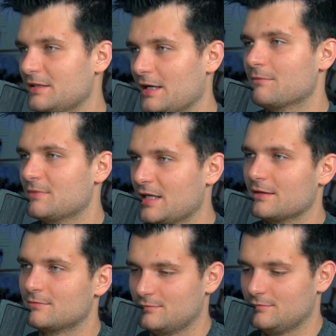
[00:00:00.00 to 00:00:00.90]

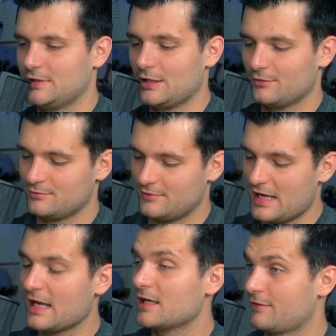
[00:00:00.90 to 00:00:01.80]
Yeah.
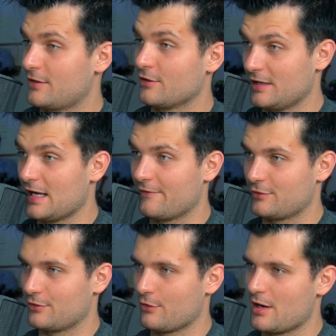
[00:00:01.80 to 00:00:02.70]
Negative 30
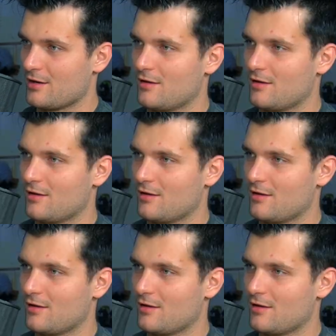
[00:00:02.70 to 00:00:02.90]
after the credit